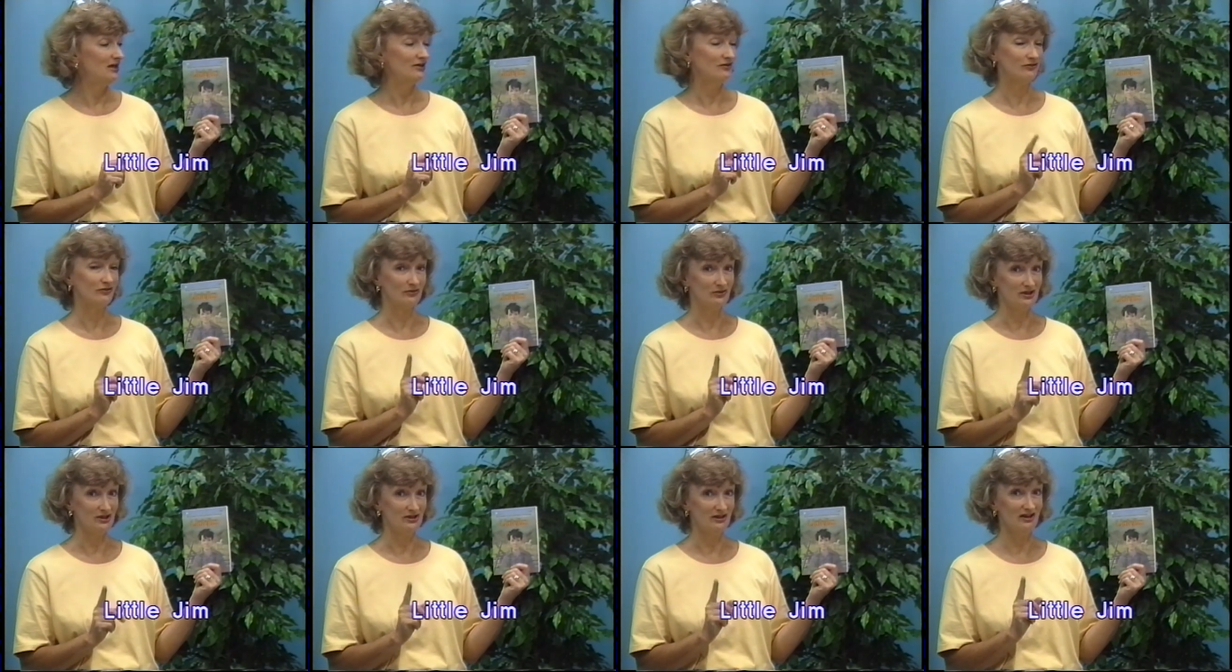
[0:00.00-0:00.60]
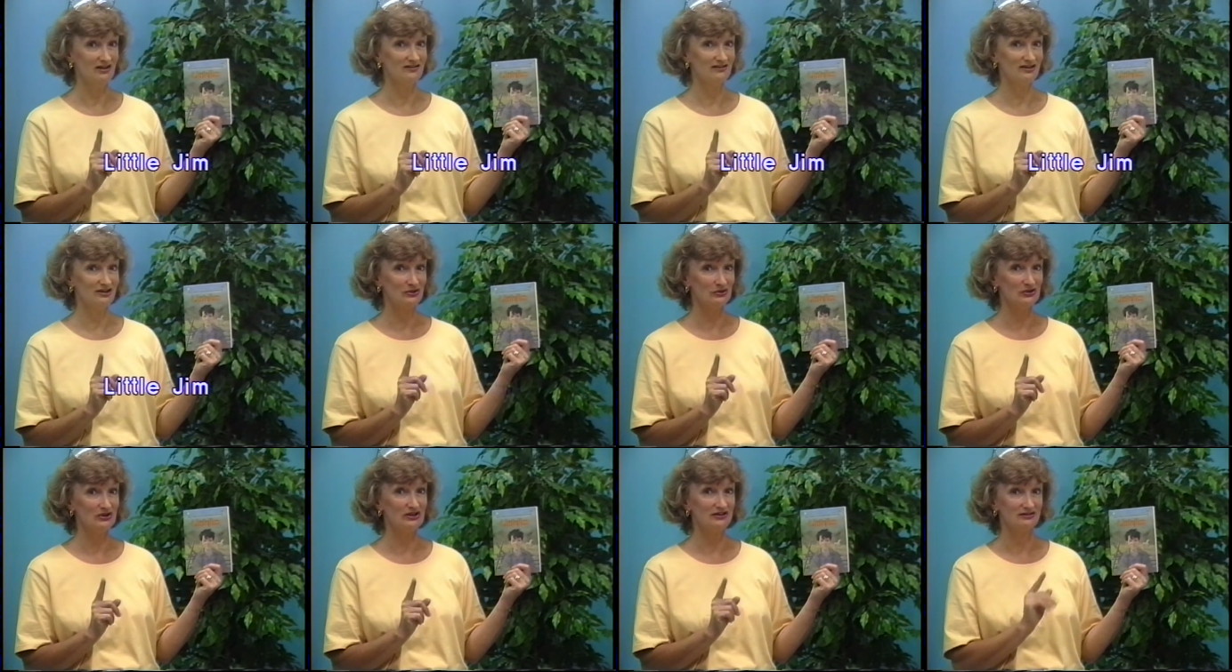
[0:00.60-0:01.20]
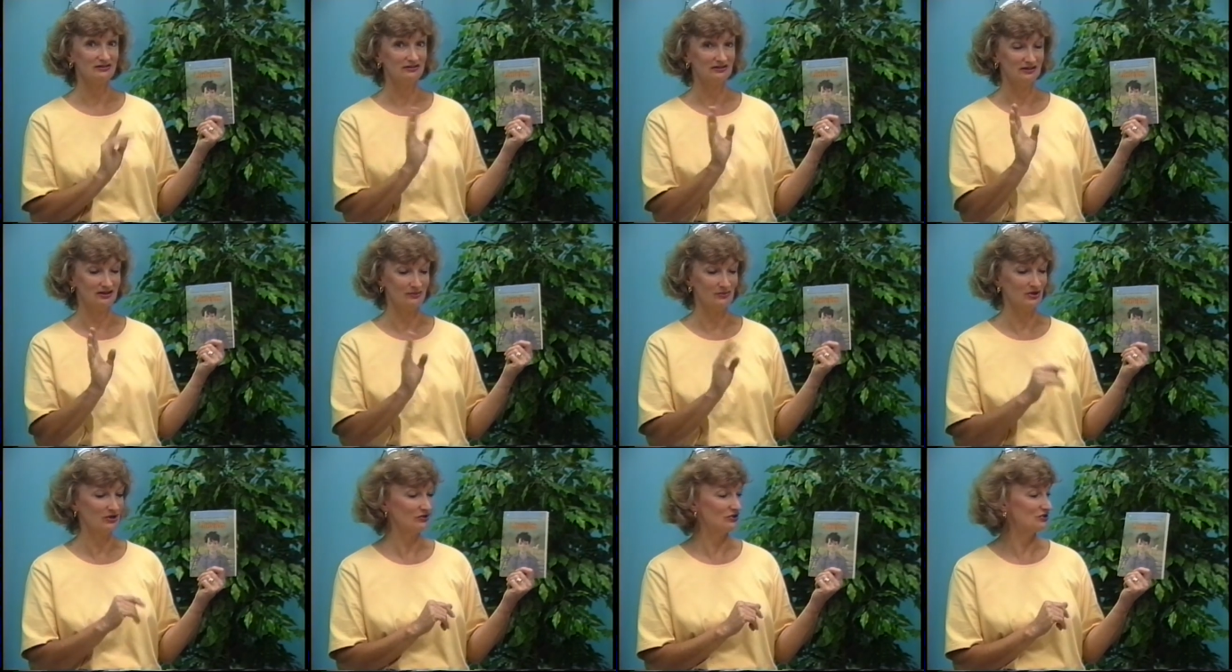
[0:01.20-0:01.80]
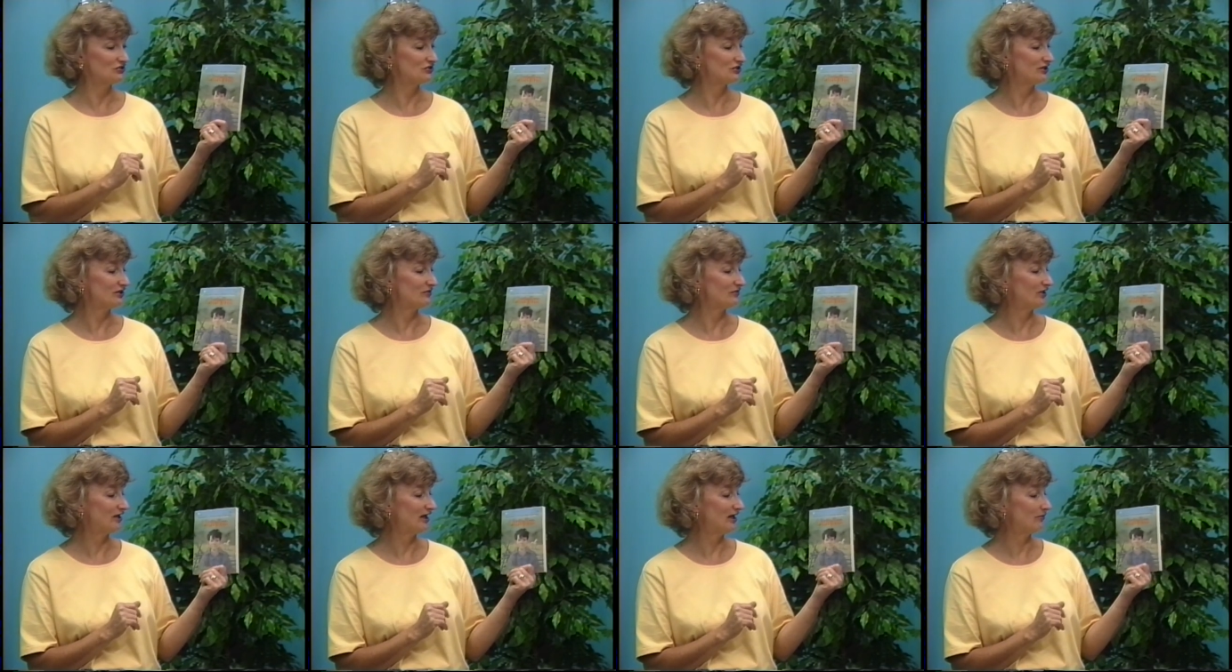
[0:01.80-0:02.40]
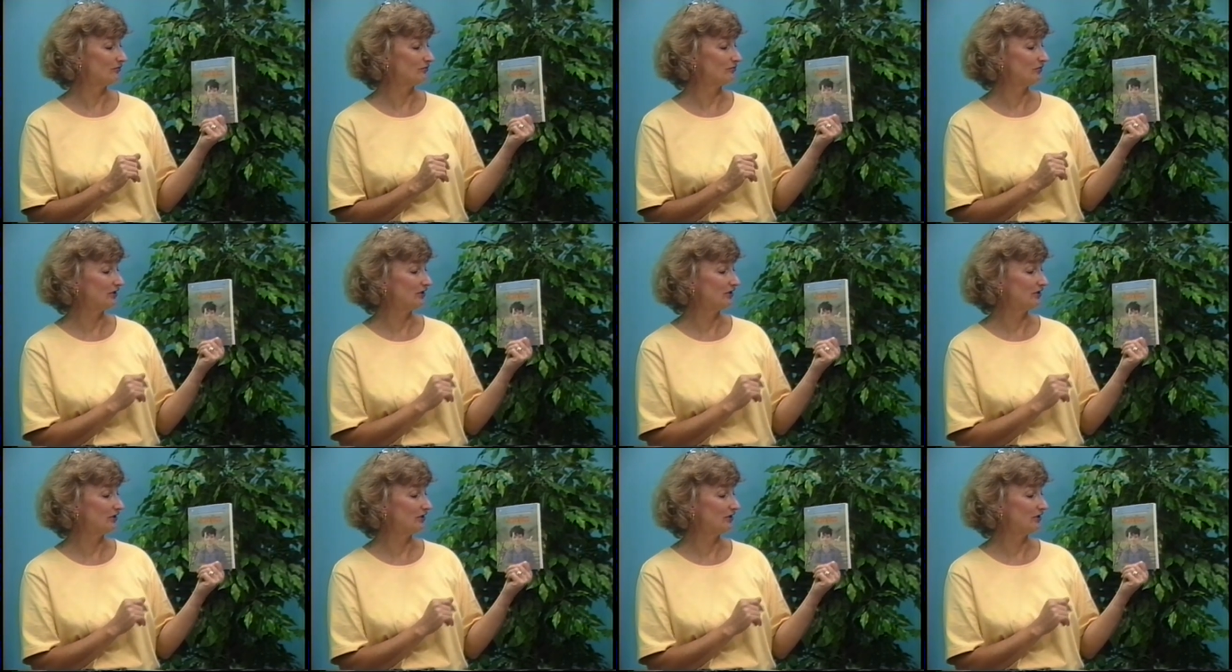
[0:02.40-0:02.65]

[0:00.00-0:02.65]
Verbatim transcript: So he does enter it, and I'm not going to tell you what happened.